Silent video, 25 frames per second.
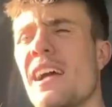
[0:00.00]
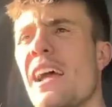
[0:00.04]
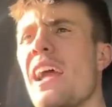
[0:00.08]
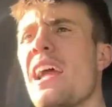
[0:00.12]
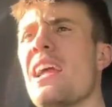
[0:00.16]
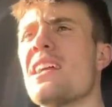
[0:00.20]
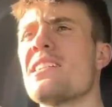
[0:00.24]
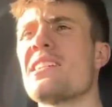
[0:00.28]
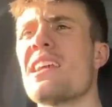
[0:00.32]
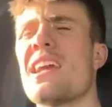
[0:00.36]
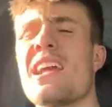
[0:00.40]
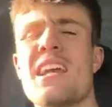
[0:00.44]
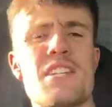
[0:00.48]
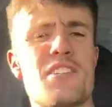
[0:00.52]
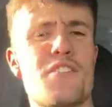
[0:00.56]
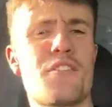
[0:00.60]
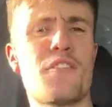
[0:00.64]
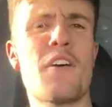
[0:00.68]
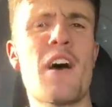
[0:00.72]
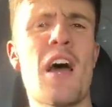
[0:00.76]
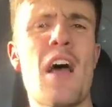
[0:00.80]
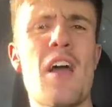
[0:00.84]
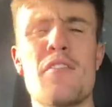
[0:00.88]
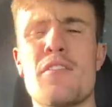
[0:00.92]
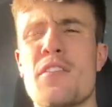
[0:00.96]
It is
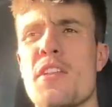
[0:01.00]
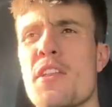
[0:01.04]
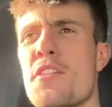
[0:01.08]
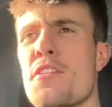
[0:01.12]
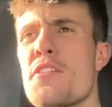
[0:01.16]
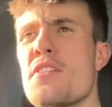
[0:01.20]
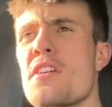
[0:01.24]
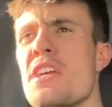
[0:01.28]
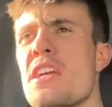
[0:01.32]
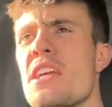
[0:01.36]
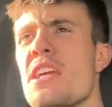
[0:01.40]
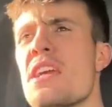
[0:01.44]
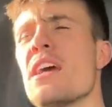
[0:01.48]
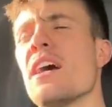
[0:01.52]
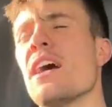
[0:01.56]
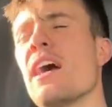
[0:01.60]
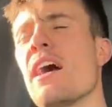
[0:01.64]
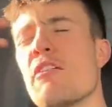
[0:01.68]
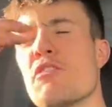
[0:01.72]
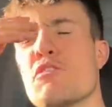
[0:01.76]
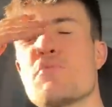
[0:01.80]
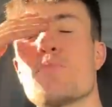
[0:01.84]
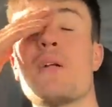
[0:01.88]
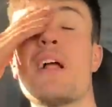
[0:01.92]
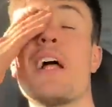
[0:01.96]
five to three.
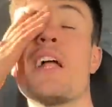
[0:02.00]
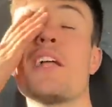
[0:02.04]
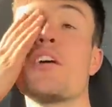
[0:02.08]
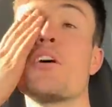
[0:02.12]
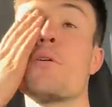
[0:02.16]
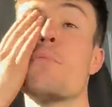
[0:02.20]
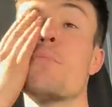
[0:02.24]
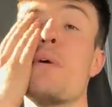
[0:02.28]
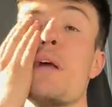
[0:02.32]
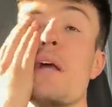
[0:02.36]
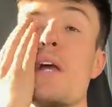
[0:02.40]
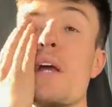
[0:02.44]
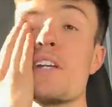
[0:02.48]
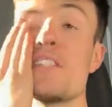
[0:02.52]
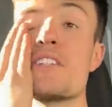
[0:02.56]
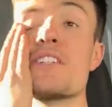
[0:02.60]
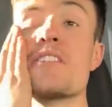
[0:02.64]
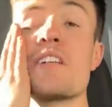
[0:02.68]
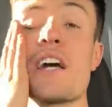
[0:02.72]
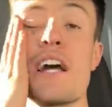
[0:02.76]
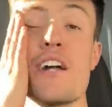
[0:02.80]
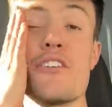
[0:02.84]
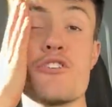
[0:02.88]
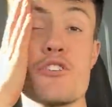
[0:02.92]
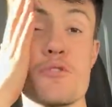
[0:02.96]
I was planning on being at
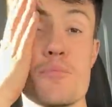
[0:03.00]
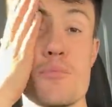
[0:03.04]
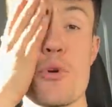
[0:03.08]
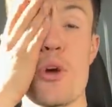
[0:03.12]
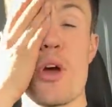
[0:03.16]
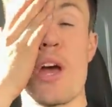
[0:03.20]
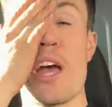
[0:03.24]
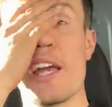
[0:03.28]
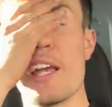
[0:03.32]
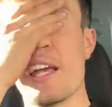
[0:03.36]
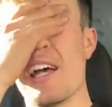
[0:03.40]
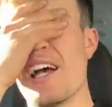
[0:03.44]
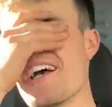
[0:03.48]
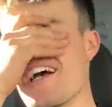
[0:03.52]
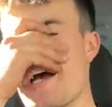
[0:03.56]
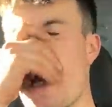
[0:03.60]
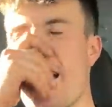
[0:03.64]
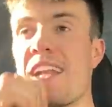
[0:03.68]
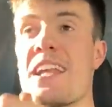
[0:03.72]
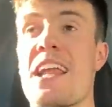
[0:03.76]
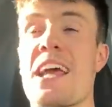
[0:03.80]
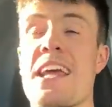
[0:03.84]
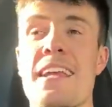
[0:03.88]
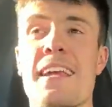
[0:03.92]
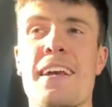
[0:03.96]
St Andrews Brewing
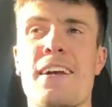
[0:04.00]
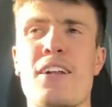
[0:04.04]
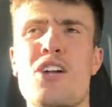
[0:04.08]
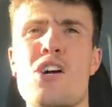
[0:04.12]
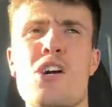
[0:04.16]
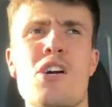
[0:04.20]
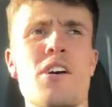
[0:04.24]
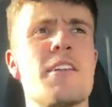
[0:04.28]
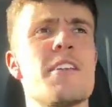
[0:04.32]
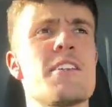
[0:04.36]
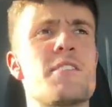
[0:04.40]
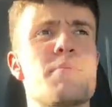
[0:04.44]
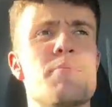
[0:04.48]
at nine o'clock this